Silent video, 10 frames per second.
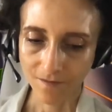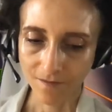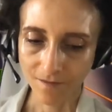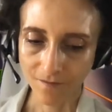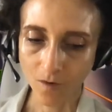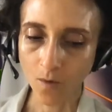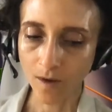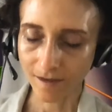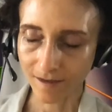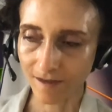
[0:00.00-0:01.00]

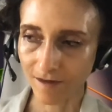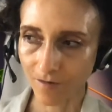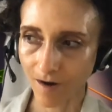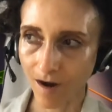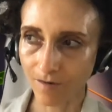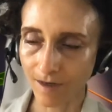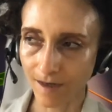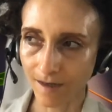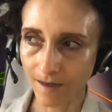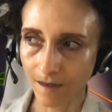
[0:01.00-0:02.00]
focused and
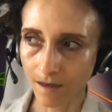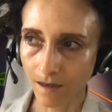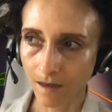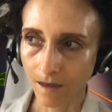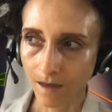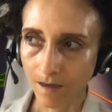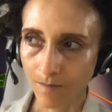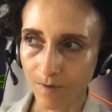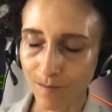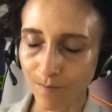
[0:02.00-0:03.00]
grounded in
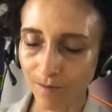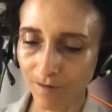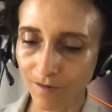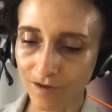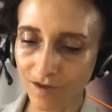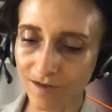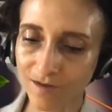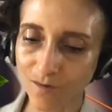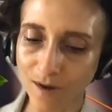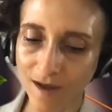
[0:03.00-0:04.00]
people and just
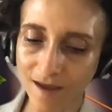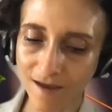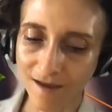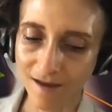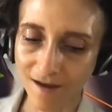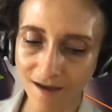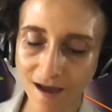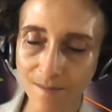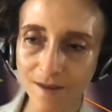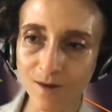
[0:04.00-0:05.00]
the way I
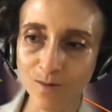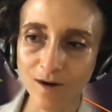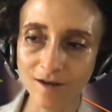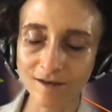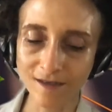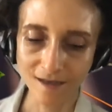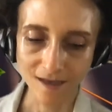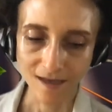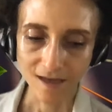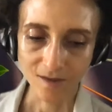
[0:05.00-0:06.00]
am in the world.
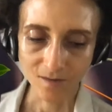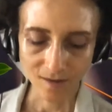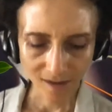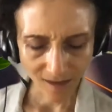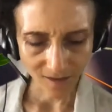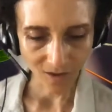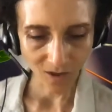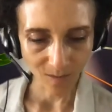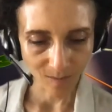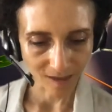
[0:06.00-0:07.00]
So I think that's all
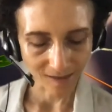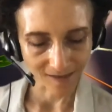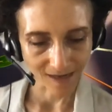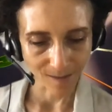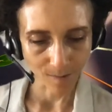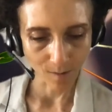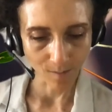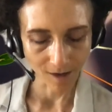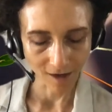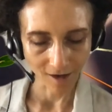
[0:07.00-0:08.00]
I'm going to say about
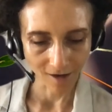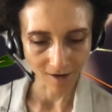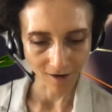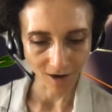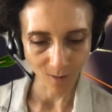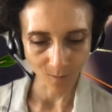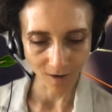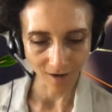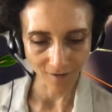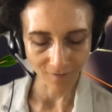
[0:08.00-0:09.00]
my
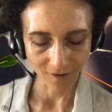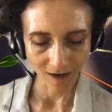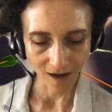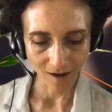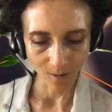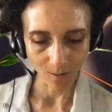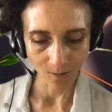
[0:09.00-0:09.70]
artwork for now.